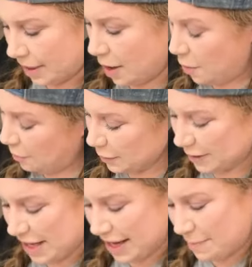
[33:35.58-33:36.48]
I almost
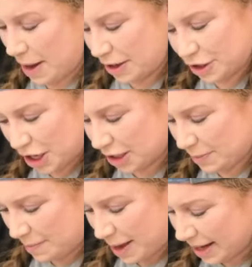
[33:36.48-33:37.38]
think I might change
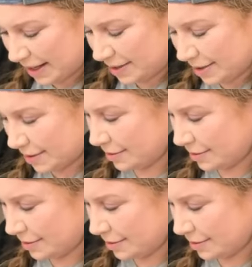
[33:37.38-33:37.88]
my mind.